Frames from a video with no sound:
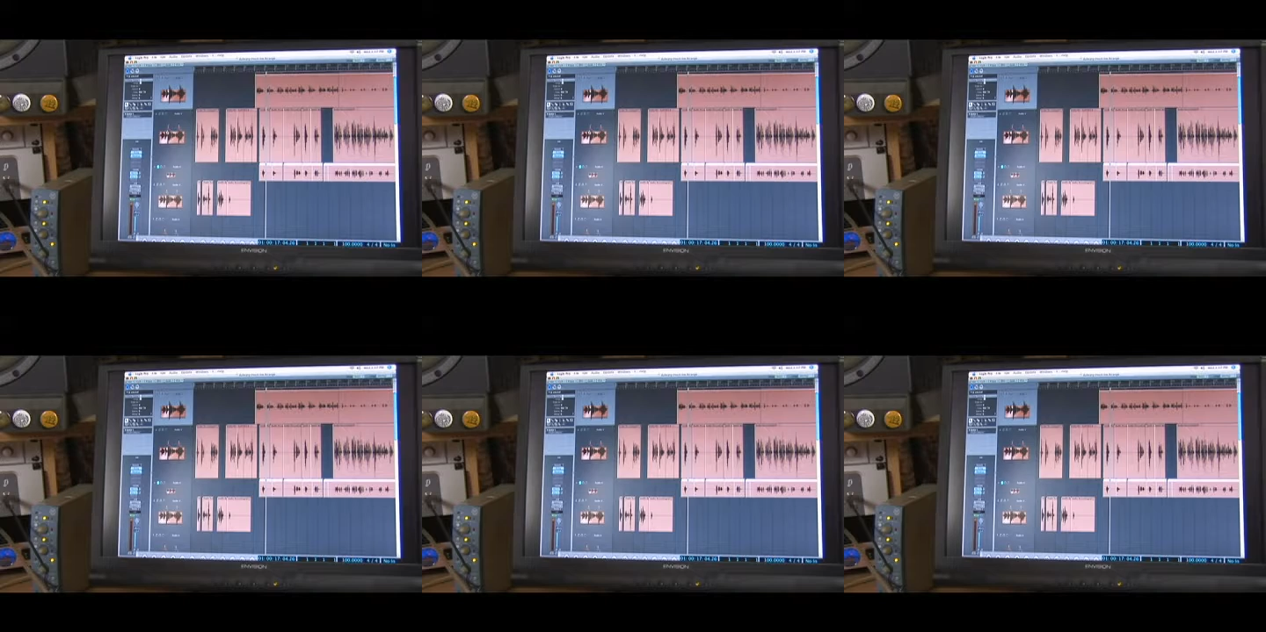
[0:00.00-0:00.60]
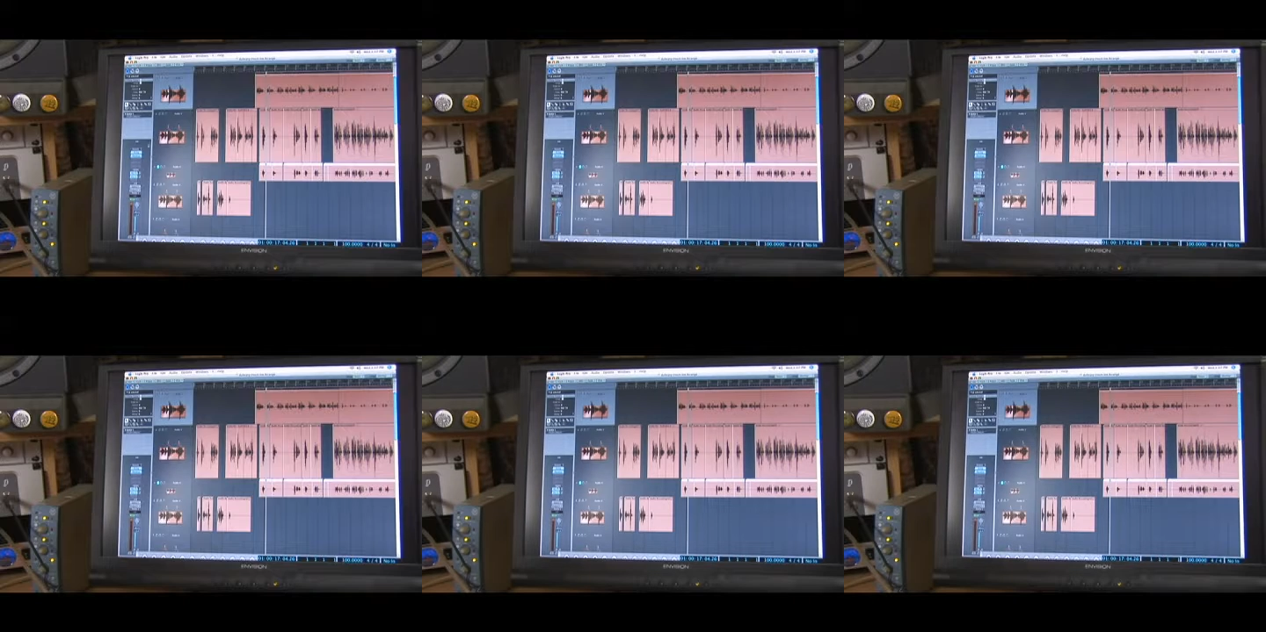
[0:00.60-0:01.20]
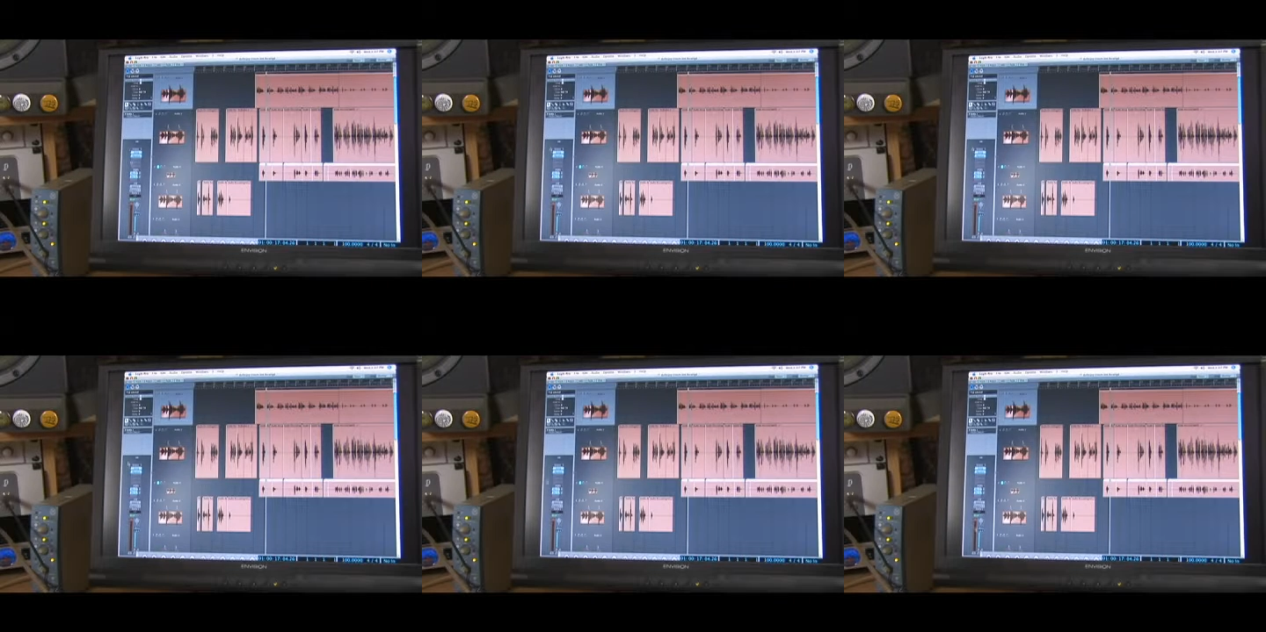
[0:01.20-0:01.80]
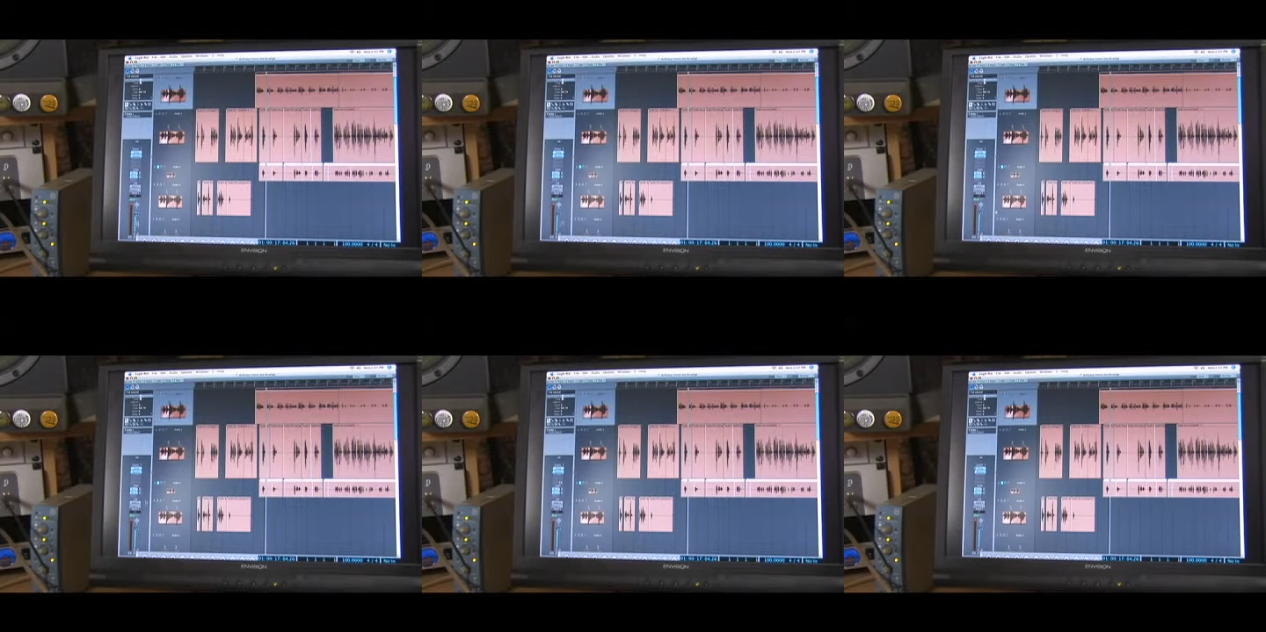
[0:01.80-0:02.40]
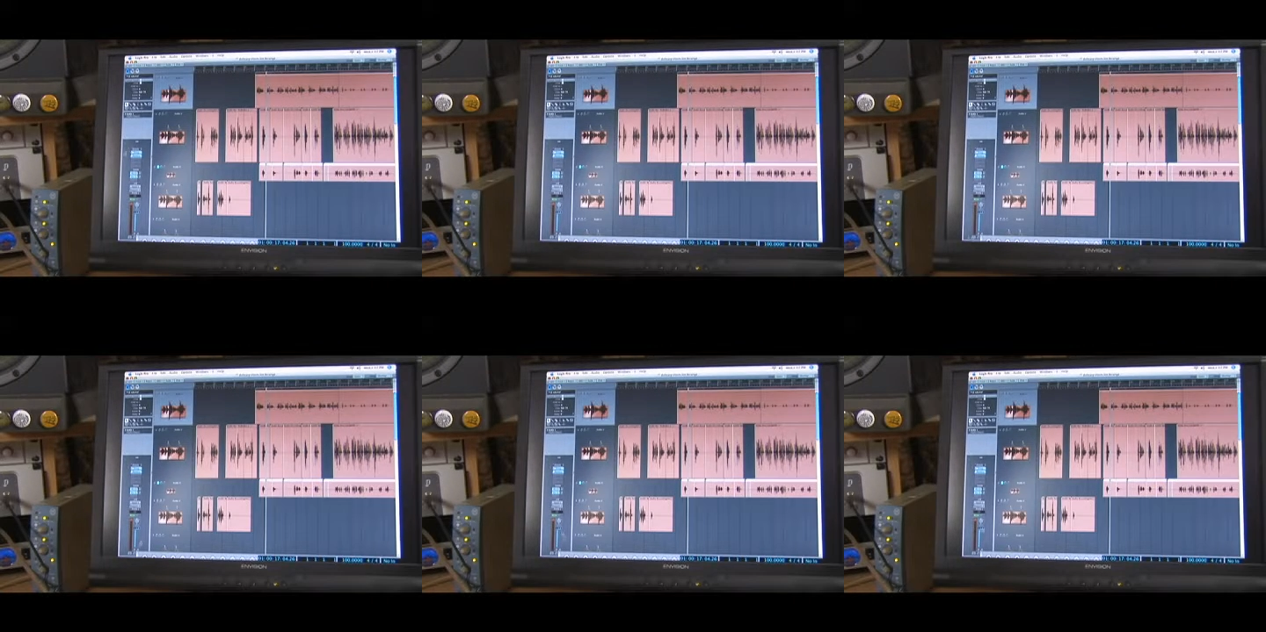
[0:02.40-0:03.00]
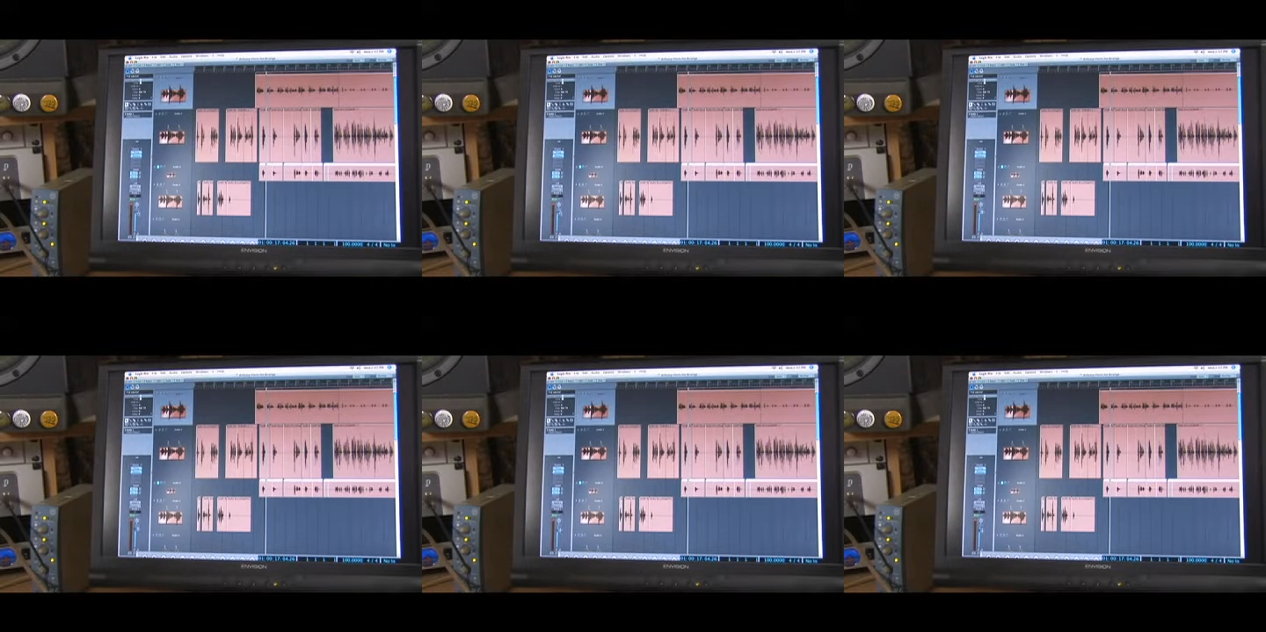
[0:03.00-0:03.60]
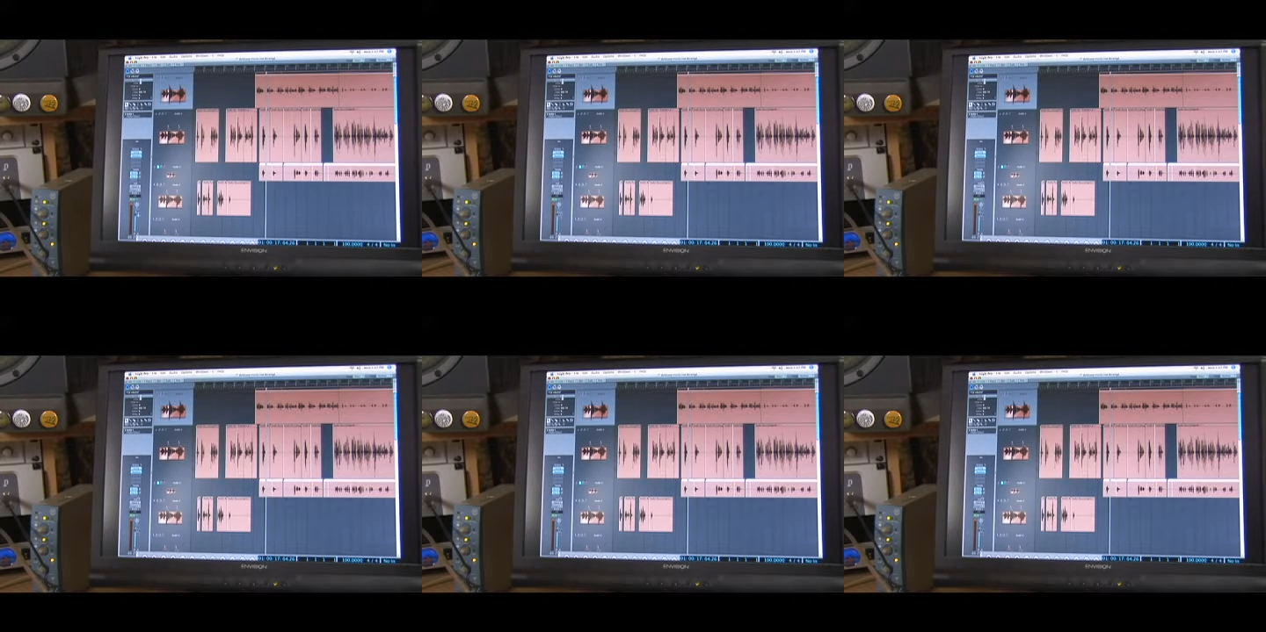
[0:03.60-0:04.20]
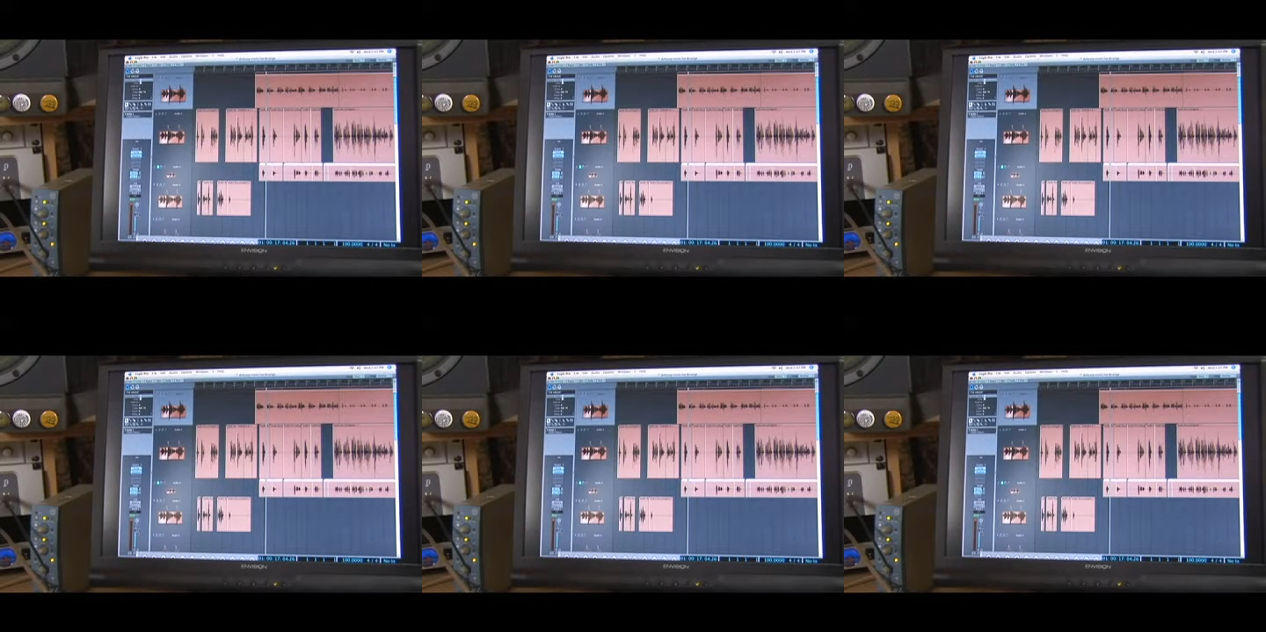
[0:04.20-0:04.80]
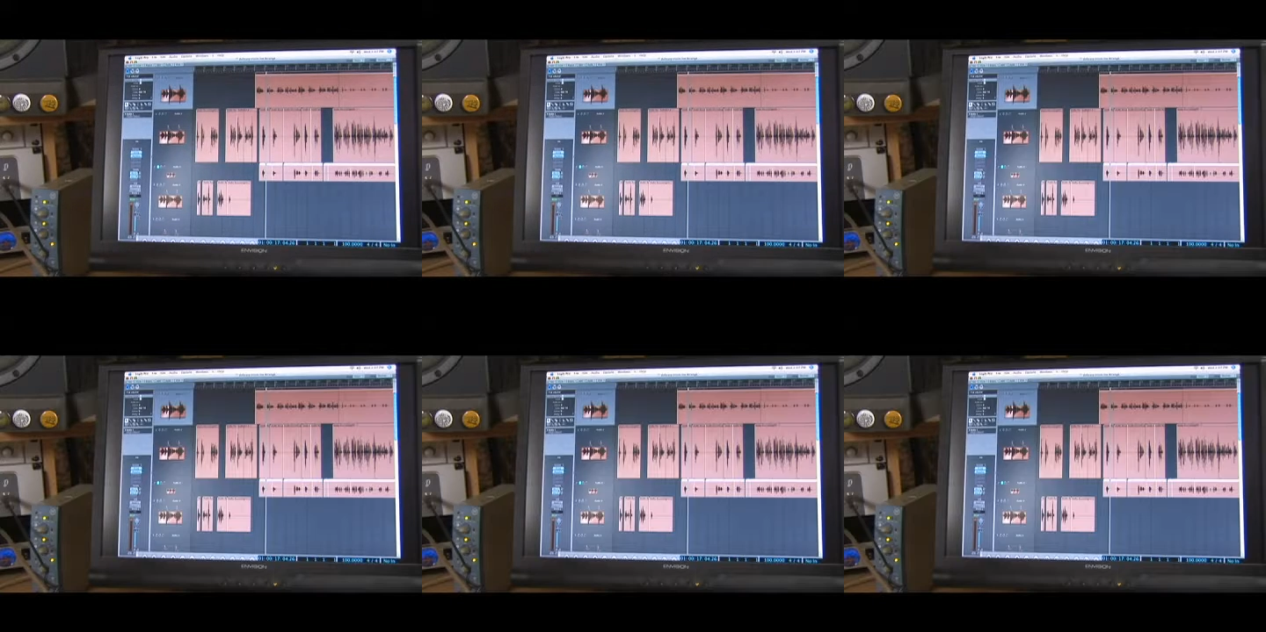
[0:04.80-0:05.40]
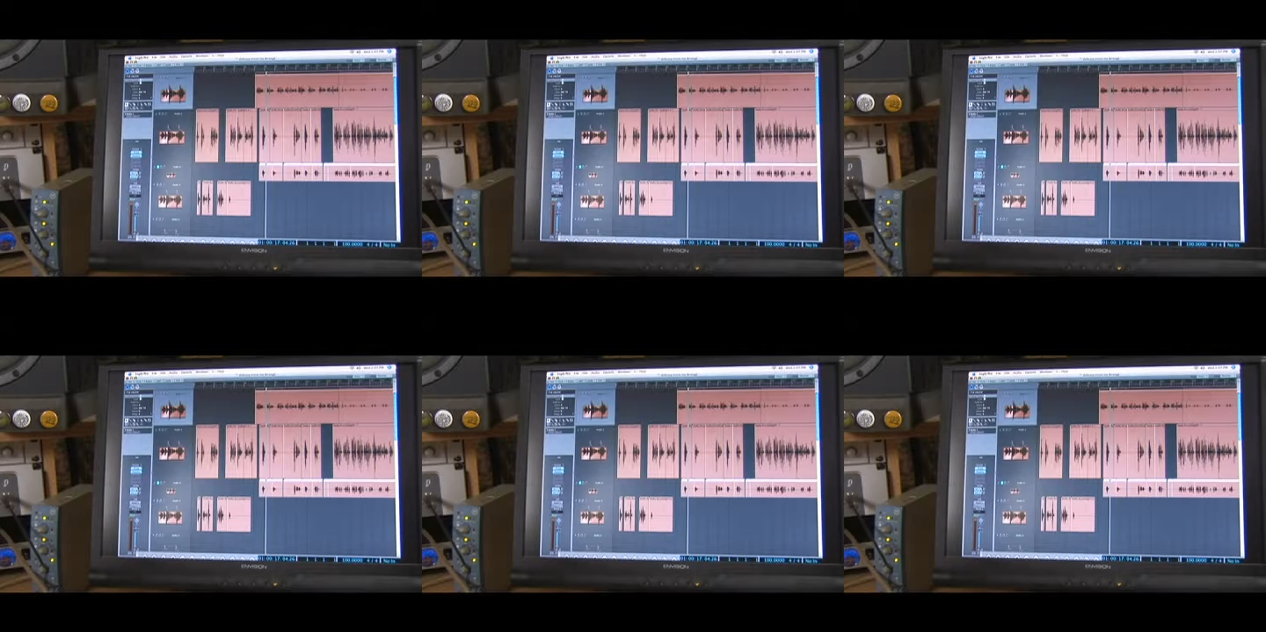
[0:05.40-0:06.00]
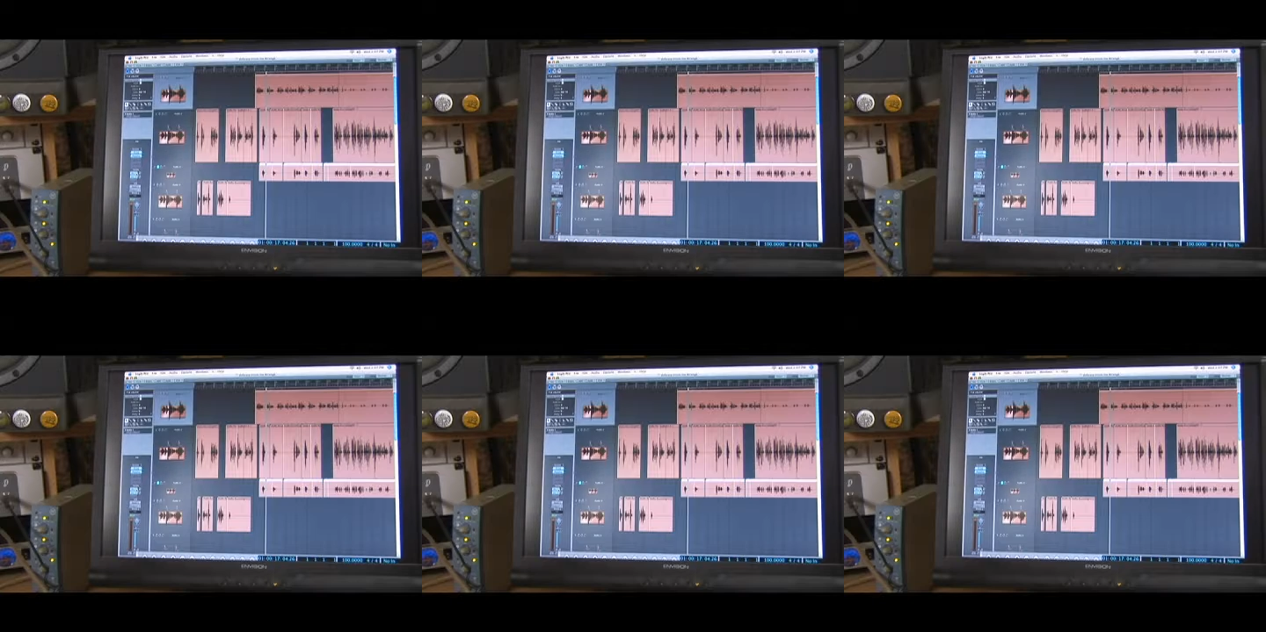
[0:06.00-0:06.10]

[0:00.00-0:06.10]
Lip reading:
(no speaker visible)